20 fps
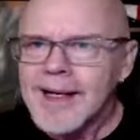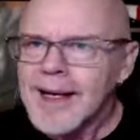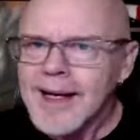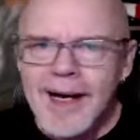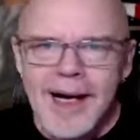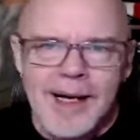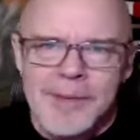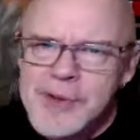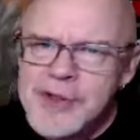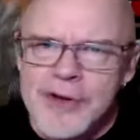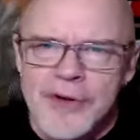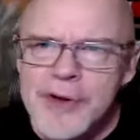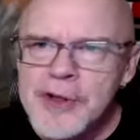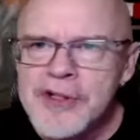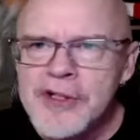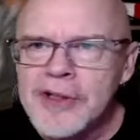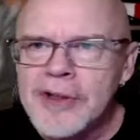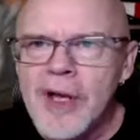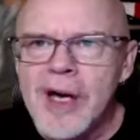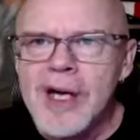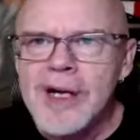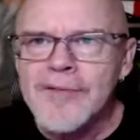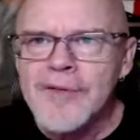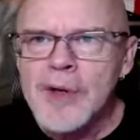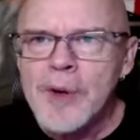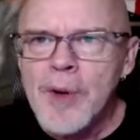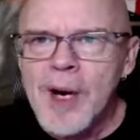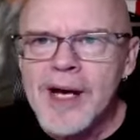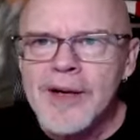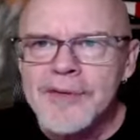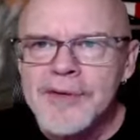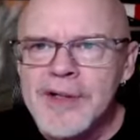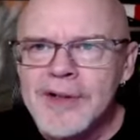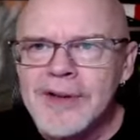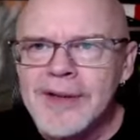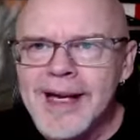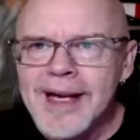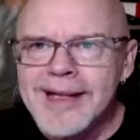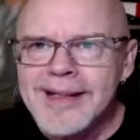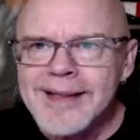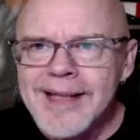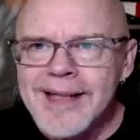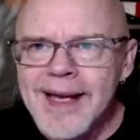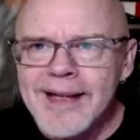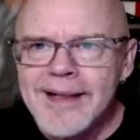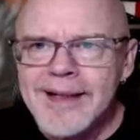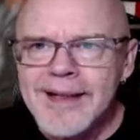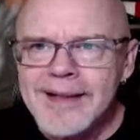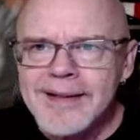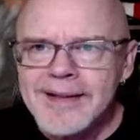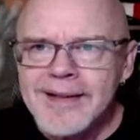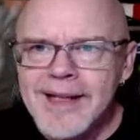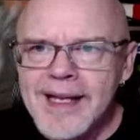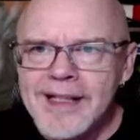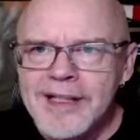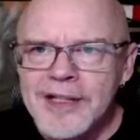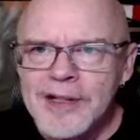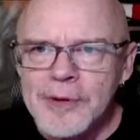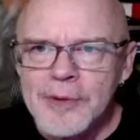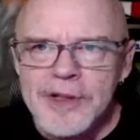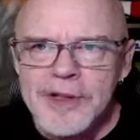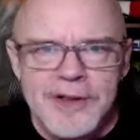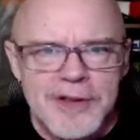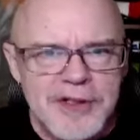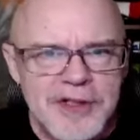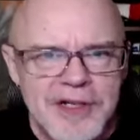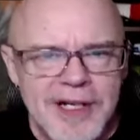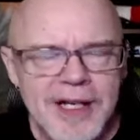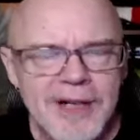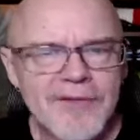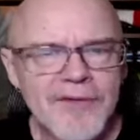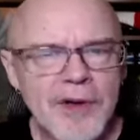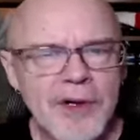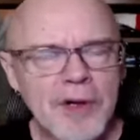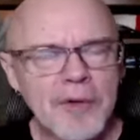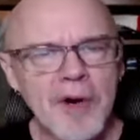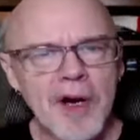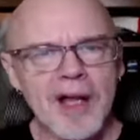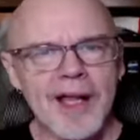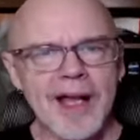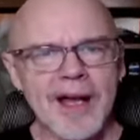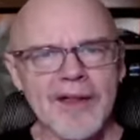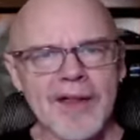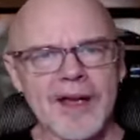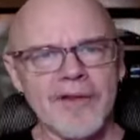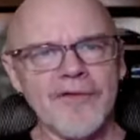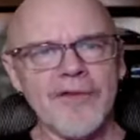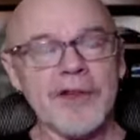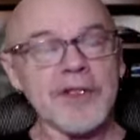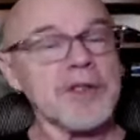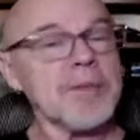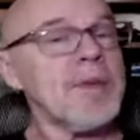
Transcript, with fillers: I'm sure there's a lot of you out there like that, and and you understand very well how that feels.